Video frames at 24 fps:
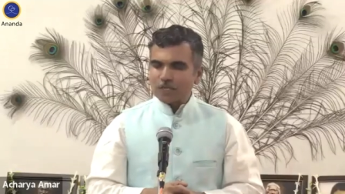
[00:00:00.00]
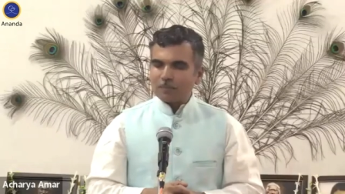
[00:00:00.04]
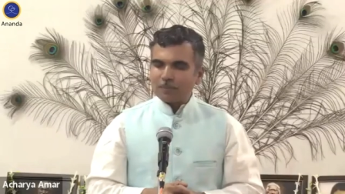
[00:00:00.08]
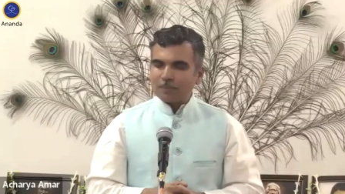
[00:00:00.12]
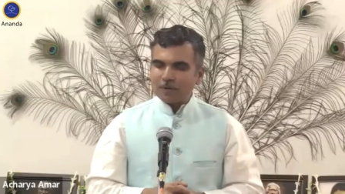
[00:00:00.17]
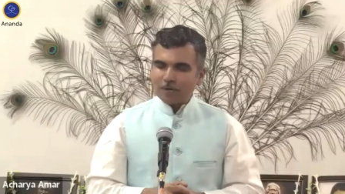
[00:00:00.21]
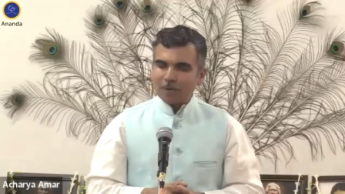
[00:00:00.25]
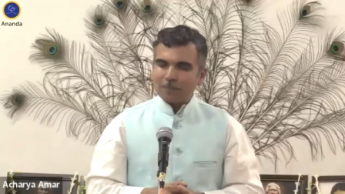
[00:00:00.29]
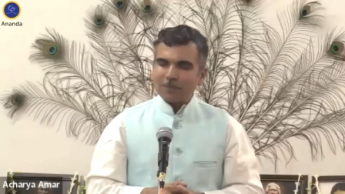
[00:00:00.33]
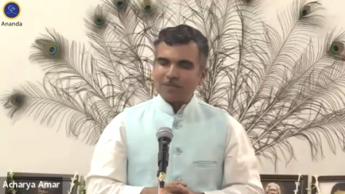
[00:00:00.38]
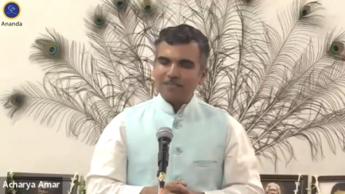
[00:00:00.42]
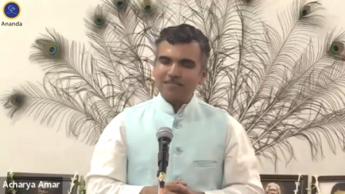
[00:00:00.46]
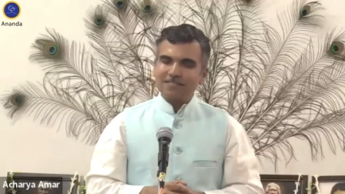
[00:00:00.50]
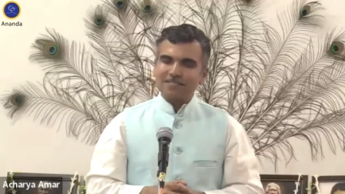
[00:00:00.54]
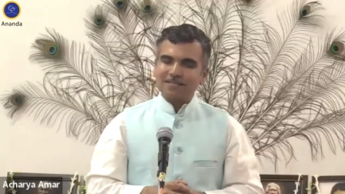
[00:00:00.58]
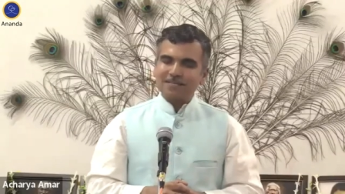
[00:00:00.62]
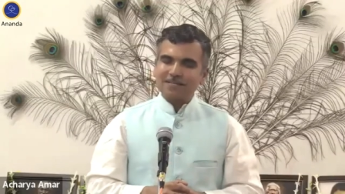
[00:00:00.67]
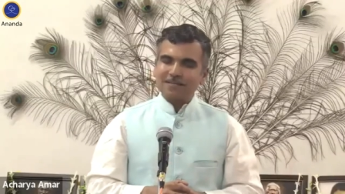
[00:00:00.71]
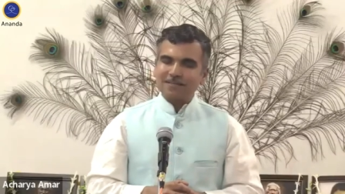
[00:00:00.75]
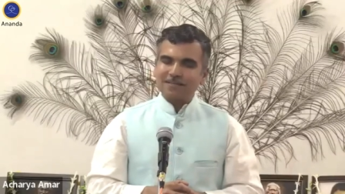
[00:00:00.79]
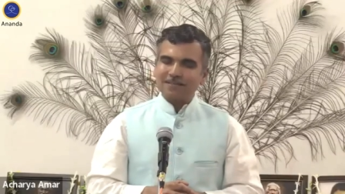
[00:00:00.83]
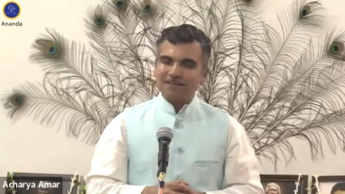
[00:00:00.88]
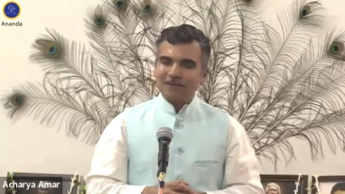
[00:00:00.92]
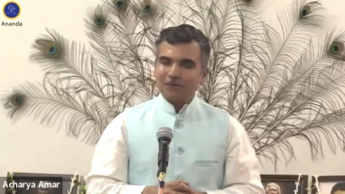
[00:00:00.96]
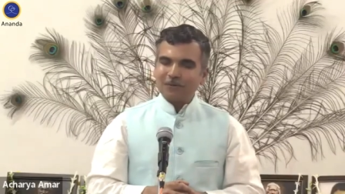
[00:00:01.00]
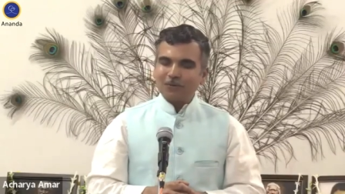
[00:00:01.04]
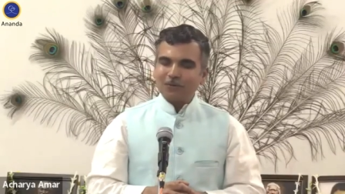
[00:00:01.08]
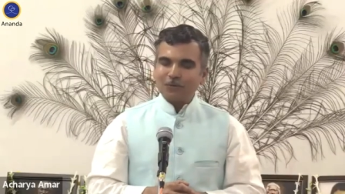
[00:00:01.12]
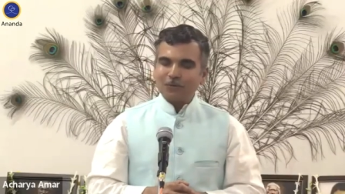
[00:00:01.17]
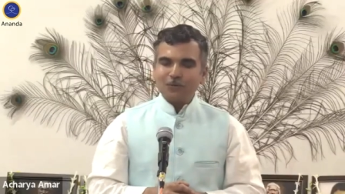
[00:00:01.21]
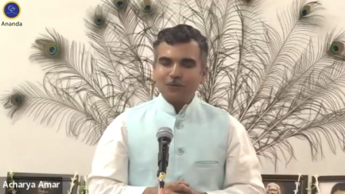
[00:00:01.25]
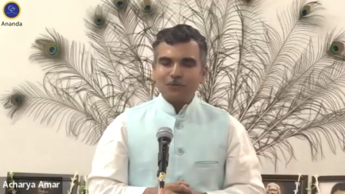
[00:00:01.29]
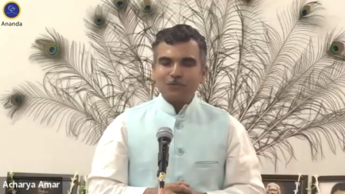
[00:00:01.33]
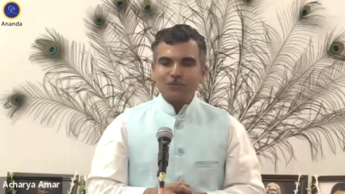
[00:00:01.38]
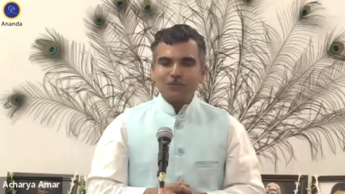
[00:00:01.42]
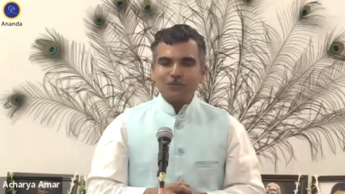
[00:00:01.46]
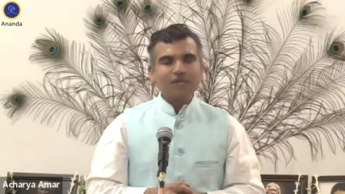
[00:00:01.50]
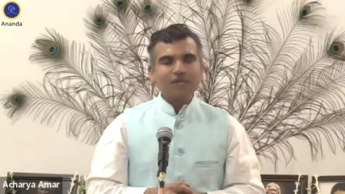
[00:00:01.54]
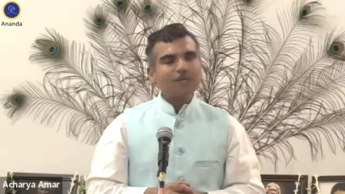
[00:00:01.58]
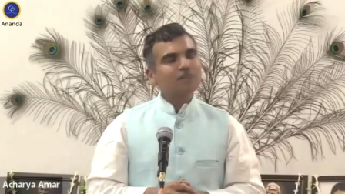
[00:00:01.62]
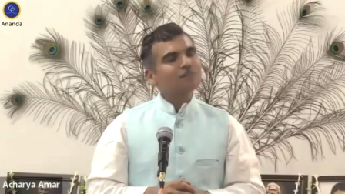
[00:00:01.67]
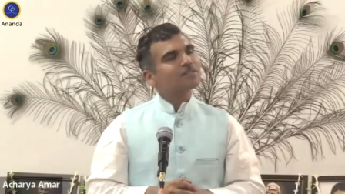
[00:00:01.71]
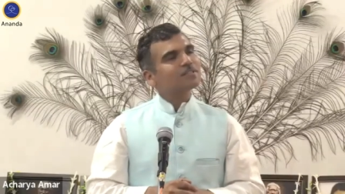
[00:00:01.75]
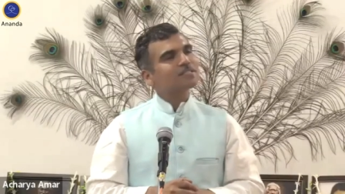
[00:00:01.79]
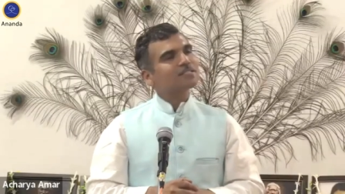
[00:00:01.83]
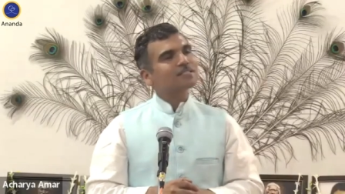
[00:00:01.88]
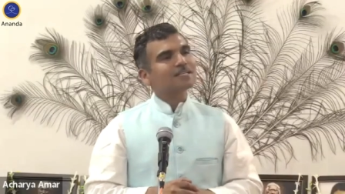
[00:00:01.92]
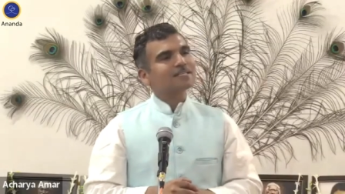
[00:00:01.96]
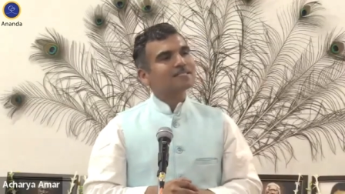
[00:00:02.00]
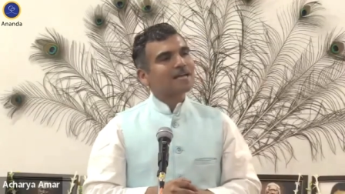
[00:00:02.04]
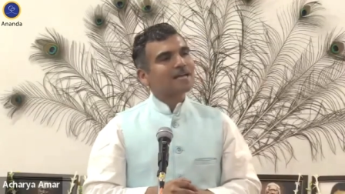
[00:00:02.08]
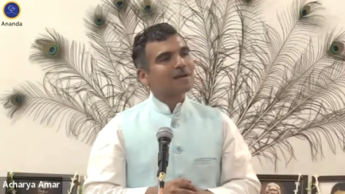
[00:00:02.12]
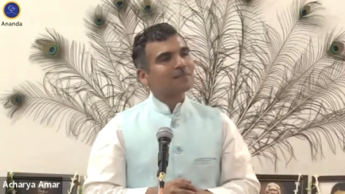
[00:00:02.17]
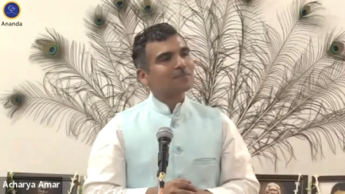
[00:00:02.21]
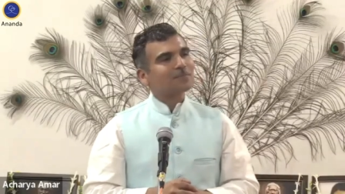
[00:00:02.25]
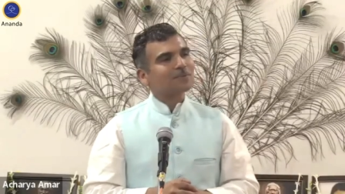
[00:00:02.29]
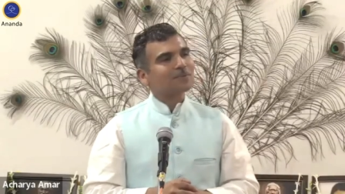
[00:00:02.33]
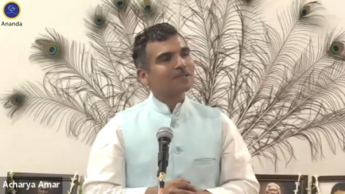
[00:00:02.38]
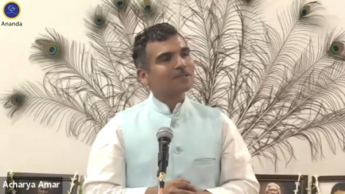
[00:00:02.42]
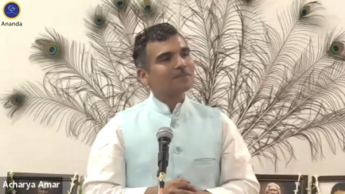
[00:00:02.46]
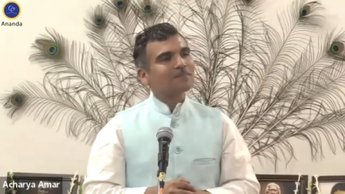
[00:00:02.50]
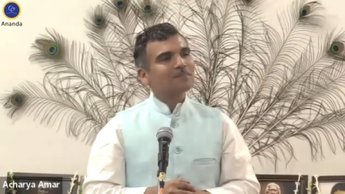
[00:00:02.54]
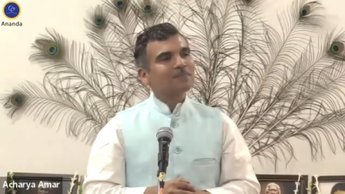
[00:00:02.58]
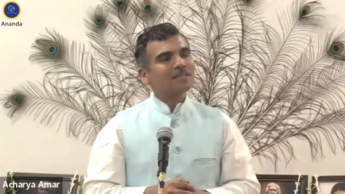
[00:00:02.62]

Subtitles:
Paramahansa, who used to give this example.